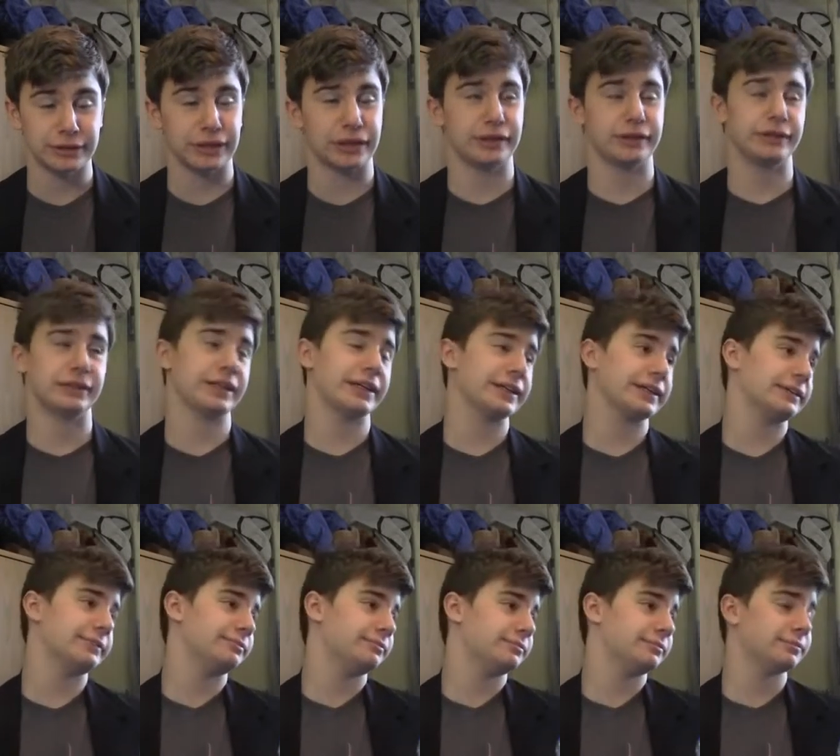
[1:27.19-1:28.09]

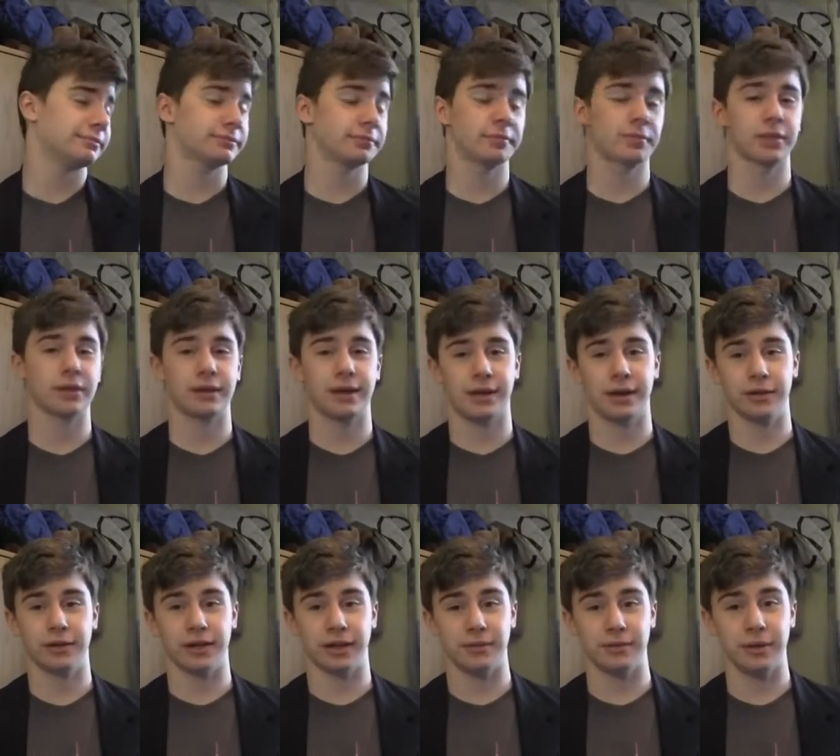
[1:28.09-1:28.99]
Okay,
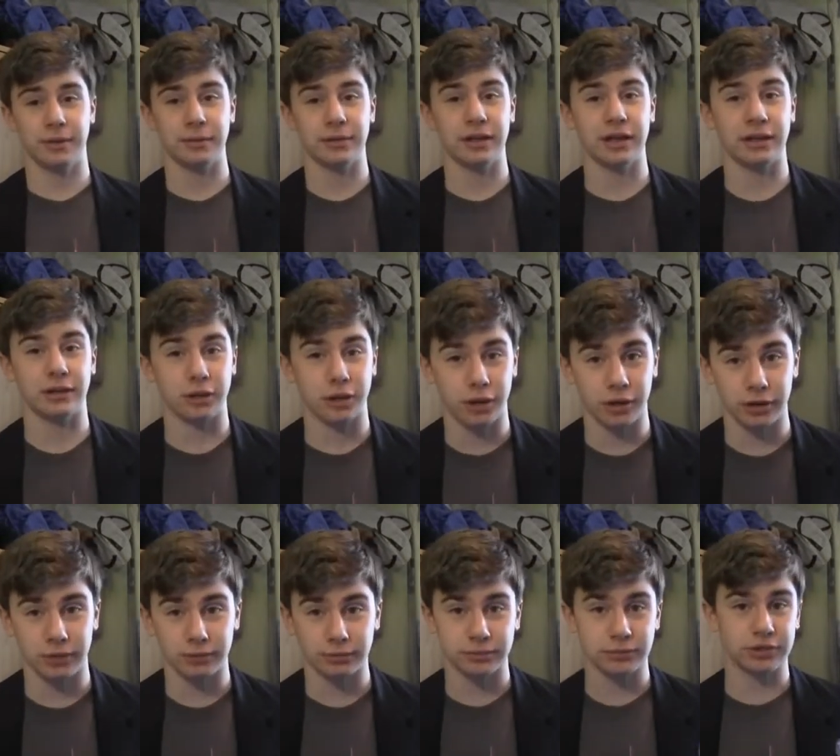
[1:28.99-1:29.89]
maybe there
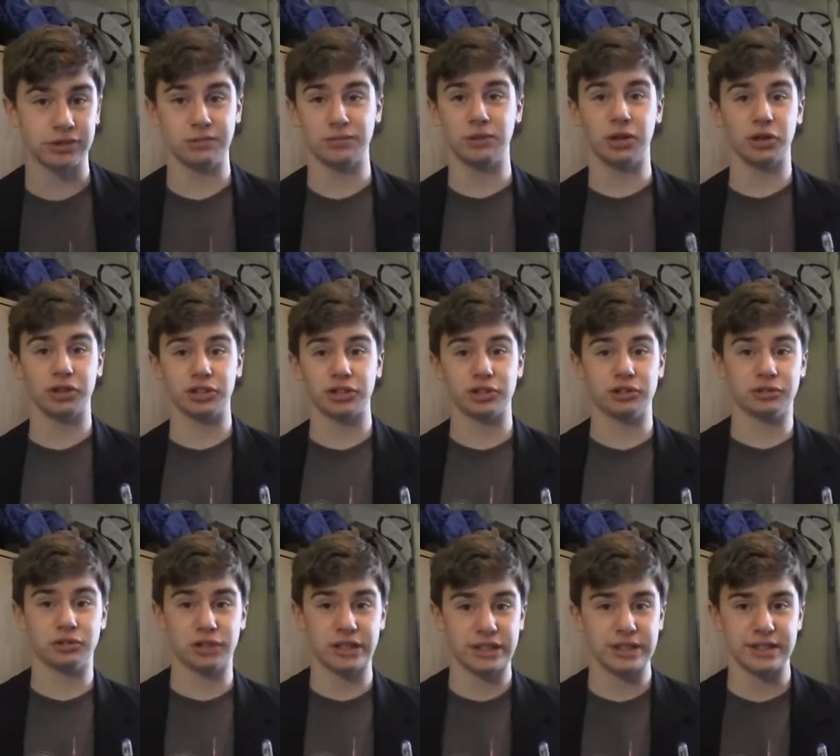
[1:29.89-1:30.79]
are some
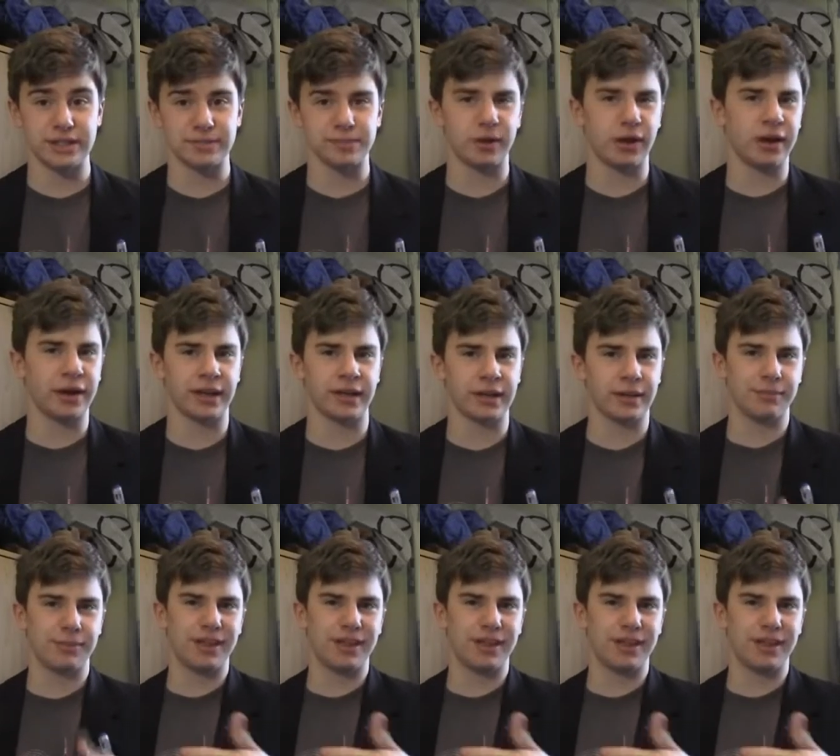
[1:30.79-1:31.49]
logical reasons behind it.